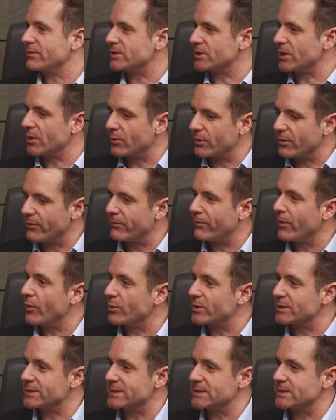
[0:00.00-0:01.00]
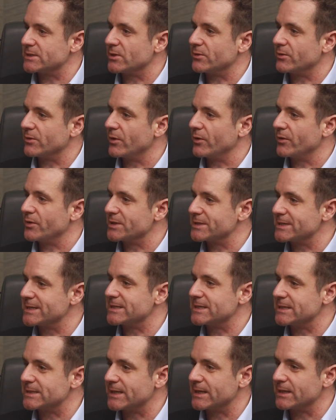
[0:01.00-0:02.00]
So the focus is on the
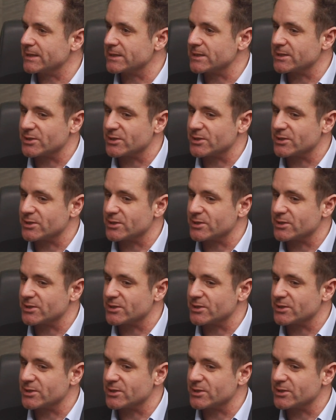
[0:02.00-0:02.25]
city centre.